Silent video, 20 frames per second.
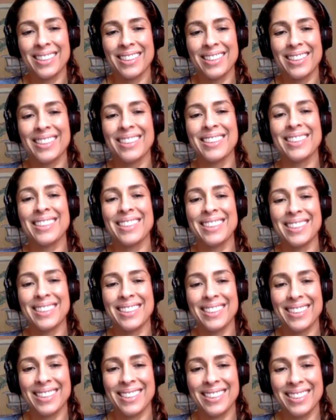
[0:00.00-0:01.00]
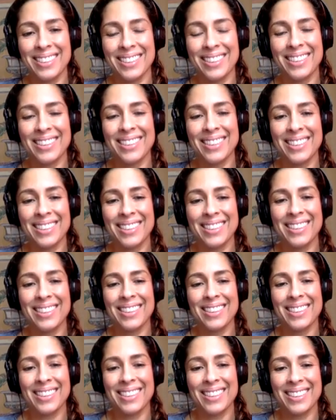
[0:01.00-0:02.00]

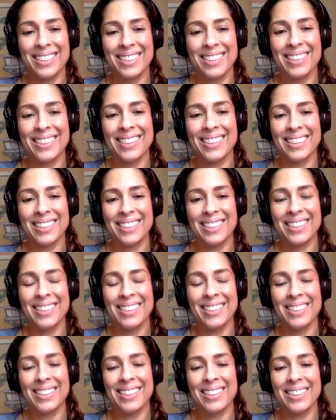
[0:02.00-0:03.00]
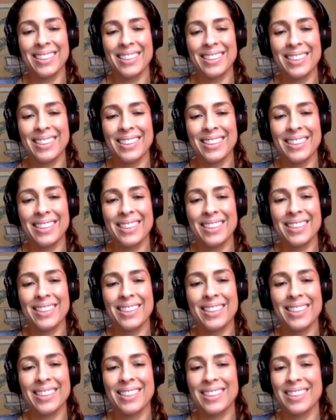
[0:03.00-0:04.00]
[no speech]